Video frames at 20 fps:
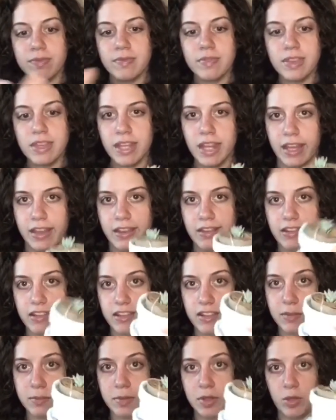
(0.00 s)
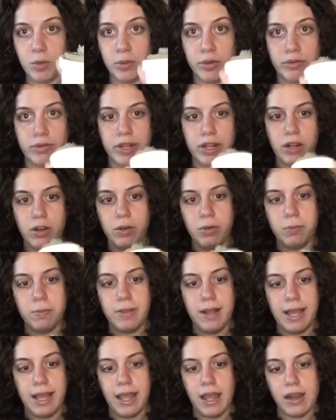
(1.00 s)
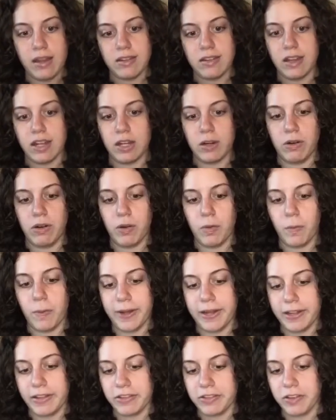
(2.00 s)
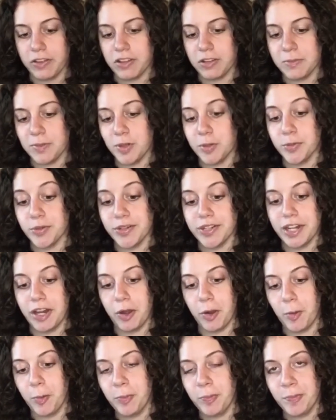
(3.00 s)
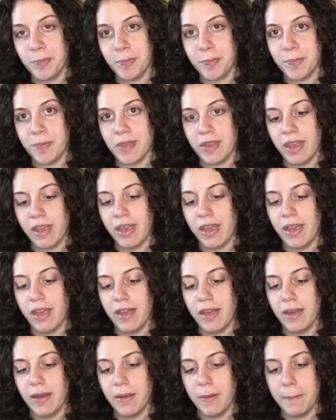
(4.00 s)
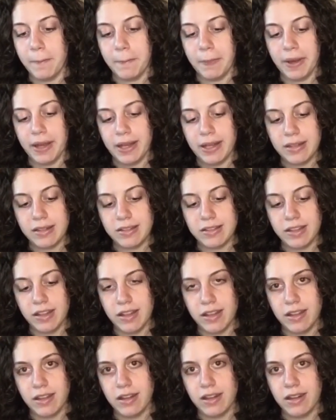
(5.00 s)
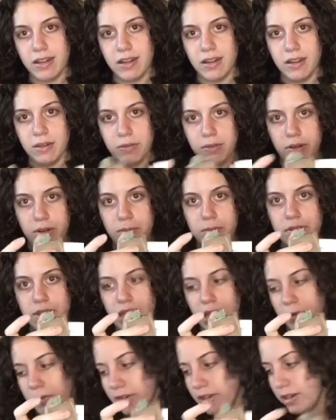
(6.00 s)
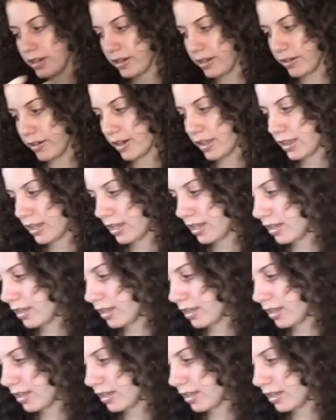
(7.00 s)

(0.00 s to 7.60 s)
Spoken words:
And this is the blue burrito plant. I don't know why it's called the blue burrito, but we're gonna put that one in here, I think.